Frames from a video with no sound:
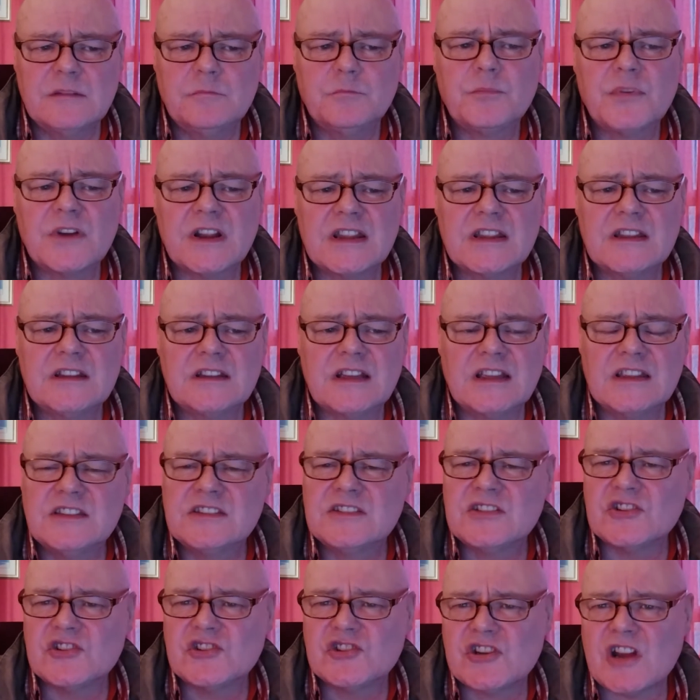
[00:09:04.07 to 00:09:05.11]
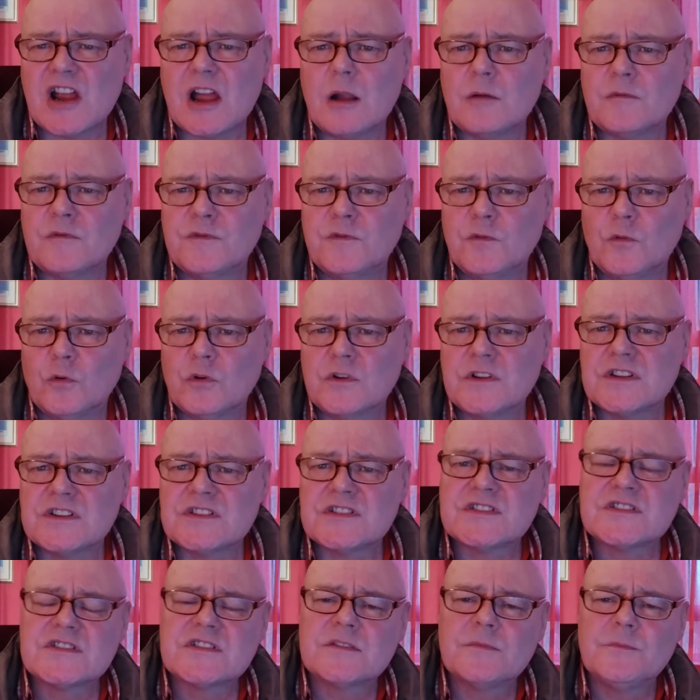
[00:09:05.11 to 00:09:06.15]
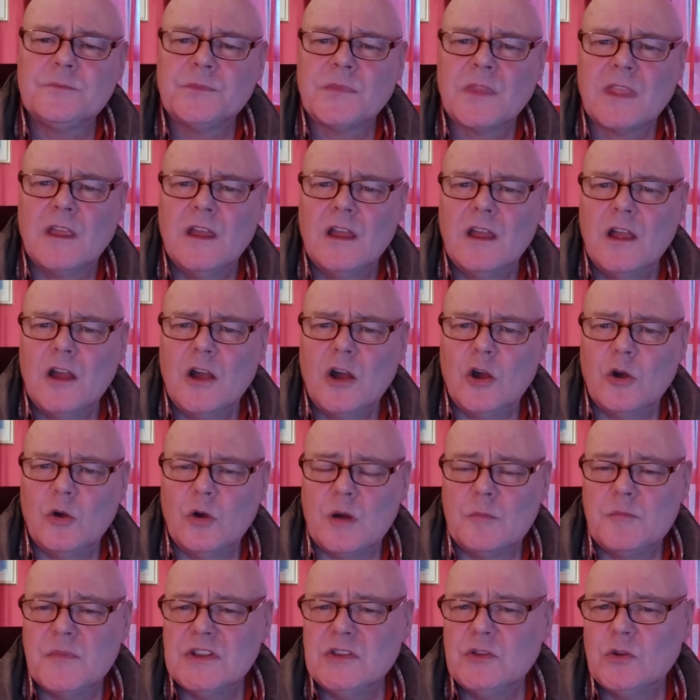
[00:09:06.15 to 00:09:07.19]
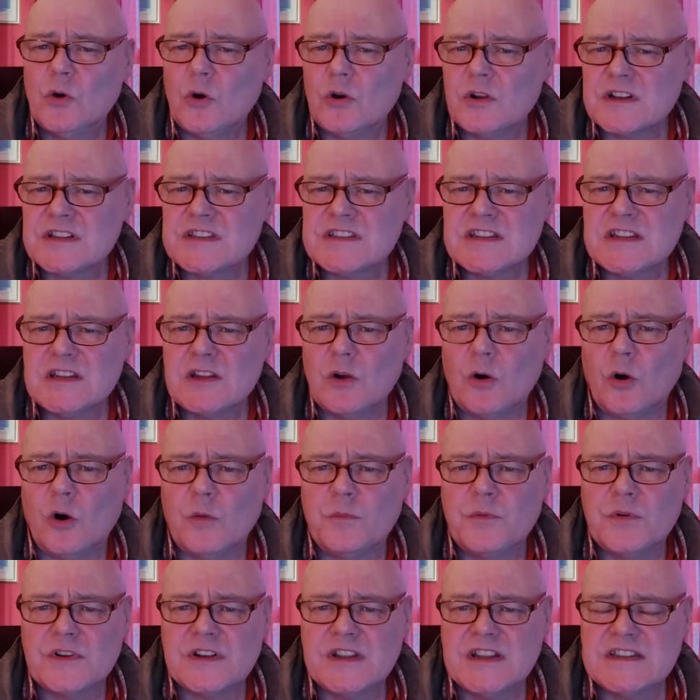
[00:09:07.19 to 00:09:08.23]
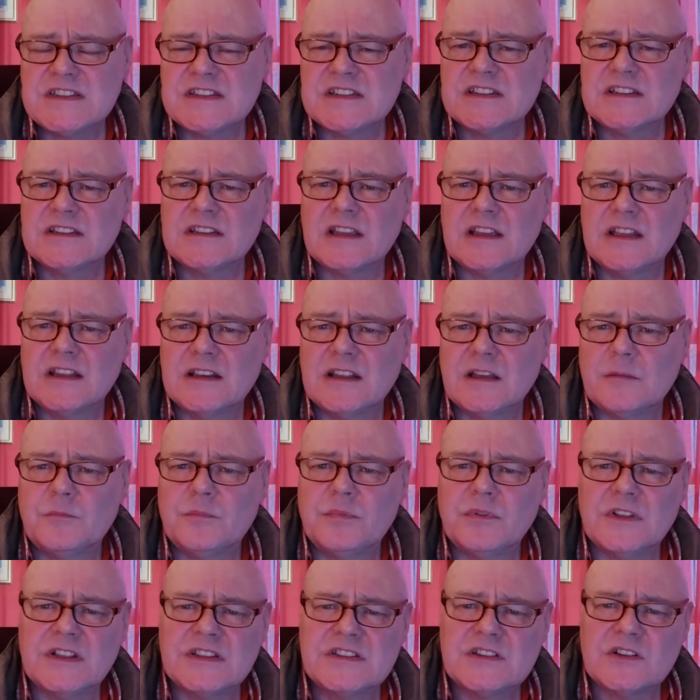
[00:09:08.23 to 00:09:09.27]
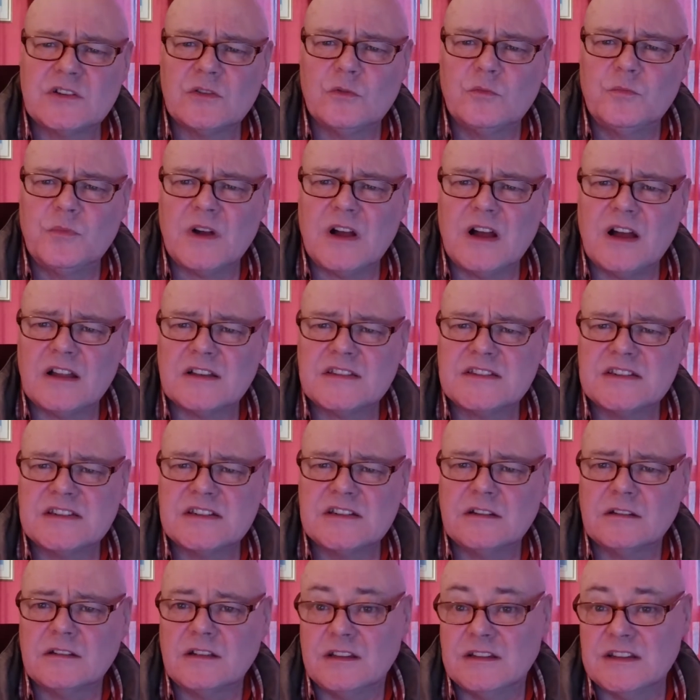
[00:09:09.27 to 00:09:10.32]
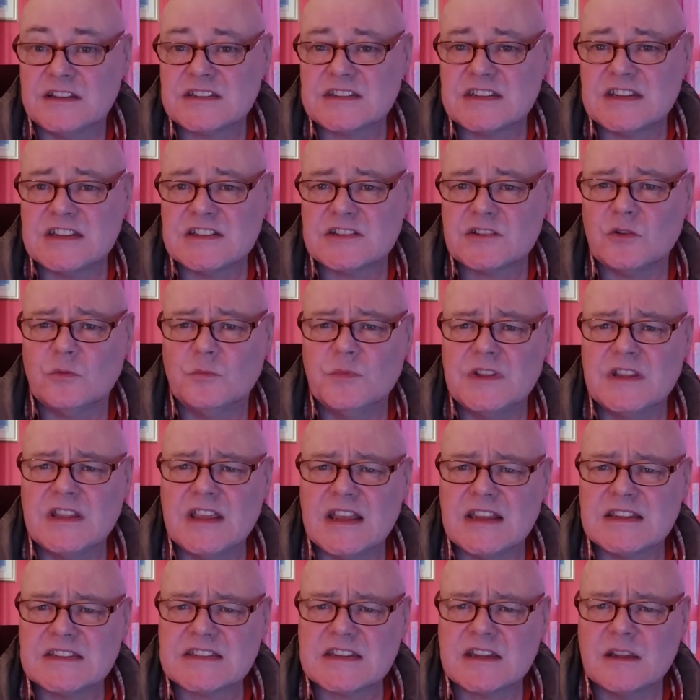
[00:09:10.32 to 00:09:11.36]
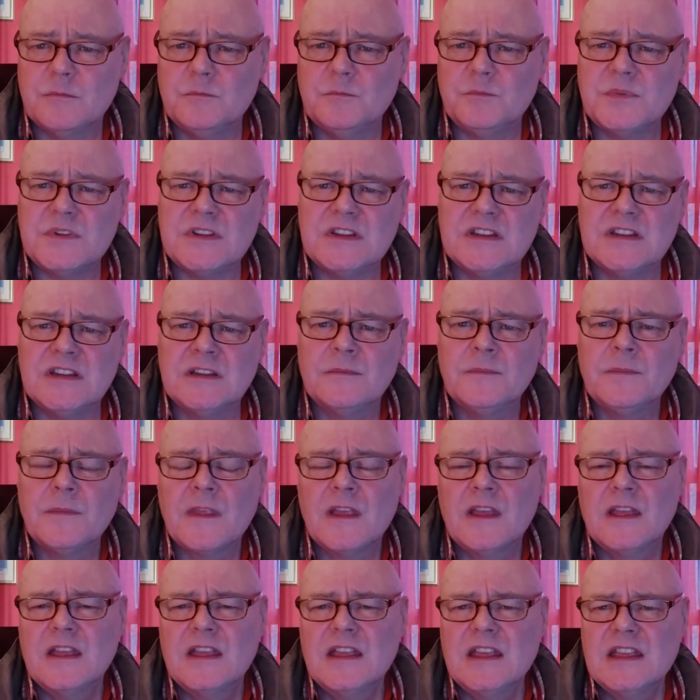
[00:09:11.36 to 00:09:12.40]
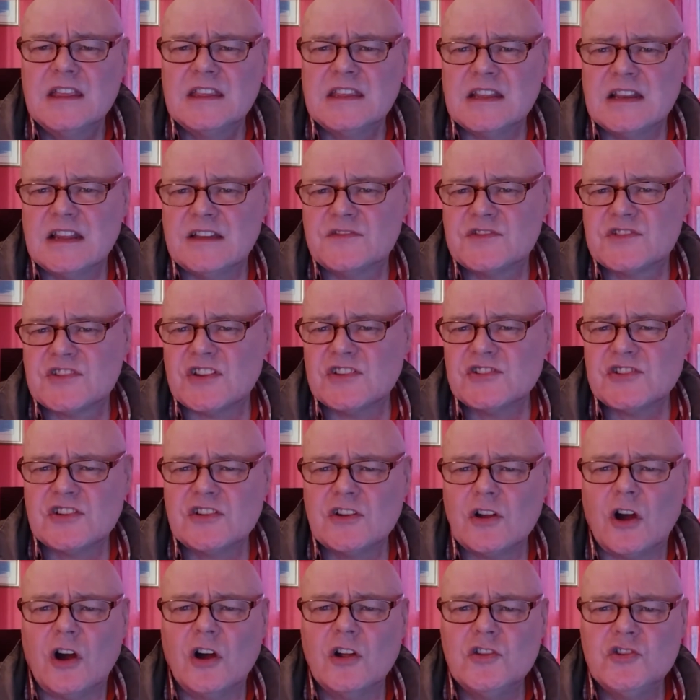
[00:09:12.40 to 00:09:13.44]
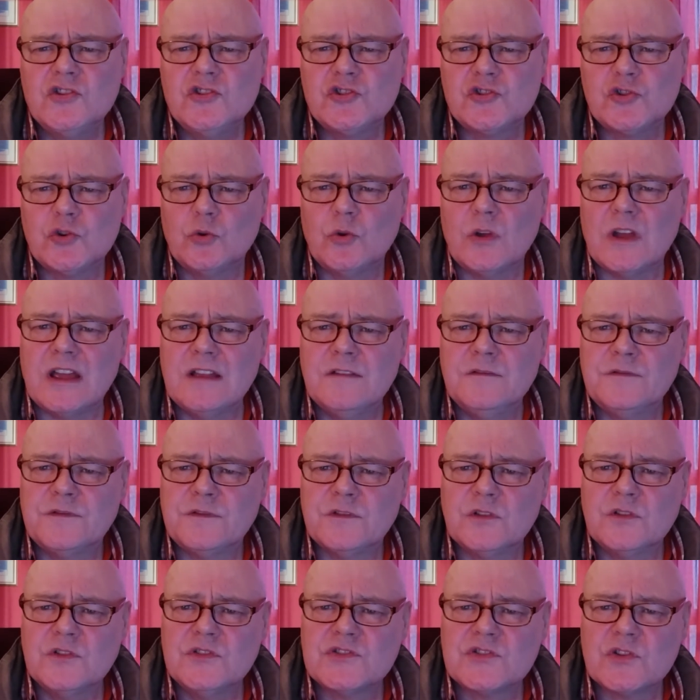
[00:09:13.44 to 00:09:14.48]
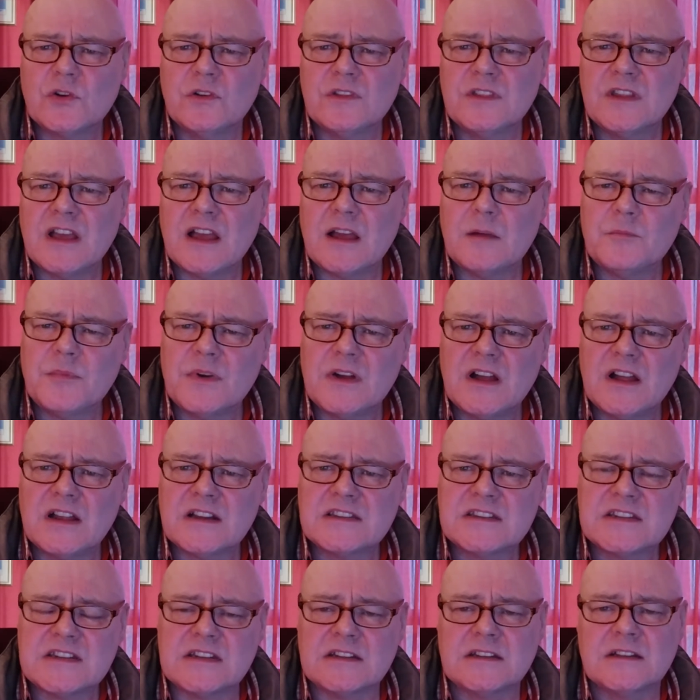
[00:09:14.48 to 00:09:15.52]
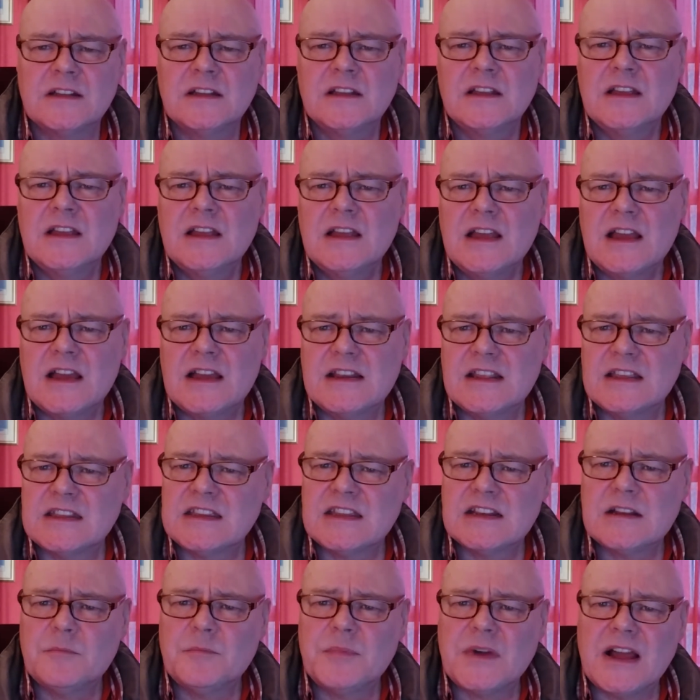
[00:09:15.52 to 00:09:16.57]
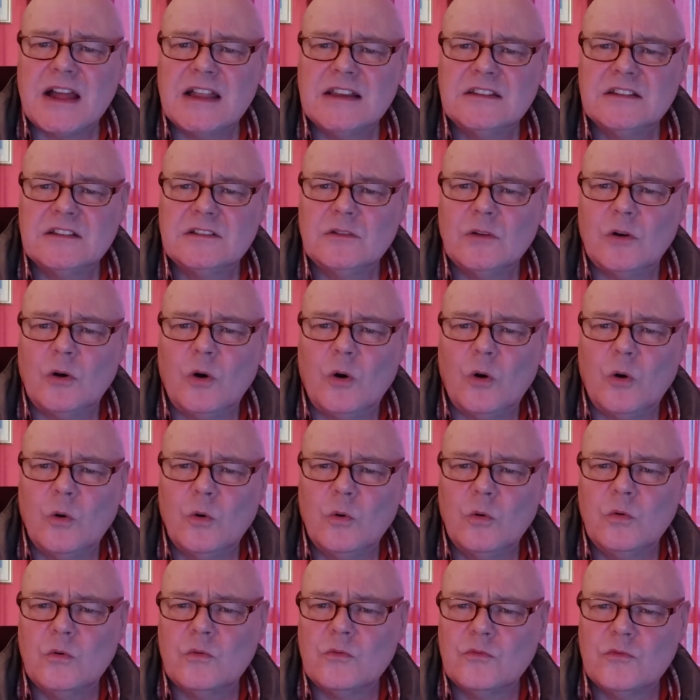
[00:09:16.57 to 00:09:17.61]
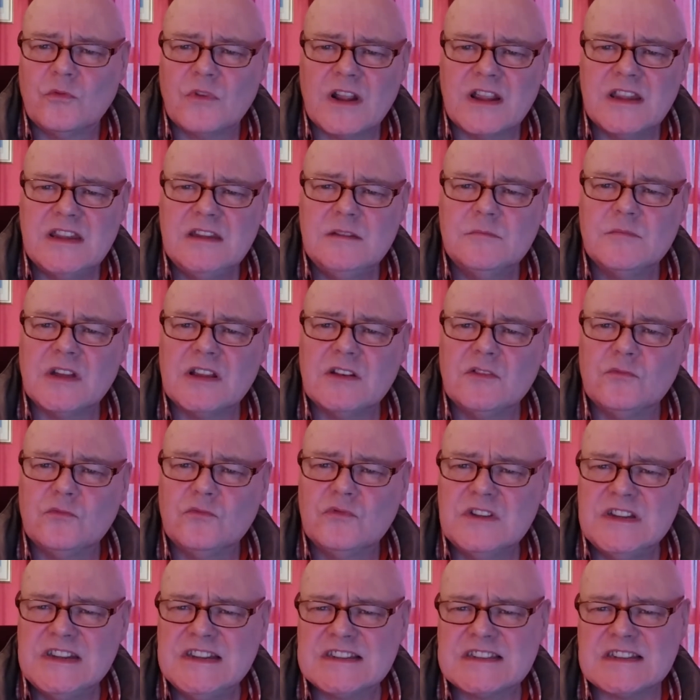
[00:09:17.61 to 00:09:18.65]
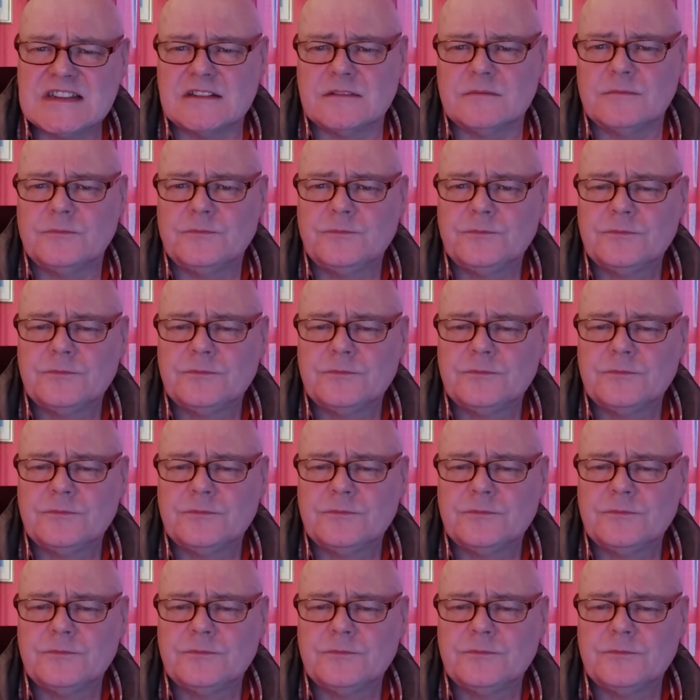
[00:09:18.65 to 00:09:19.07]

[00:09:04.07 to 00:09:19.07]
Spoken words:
bring into sharp focus how a minority operating in a political party, in this case it will be the SNP, can have such an undue influence on that party, and it can abandon all rhyme and reason.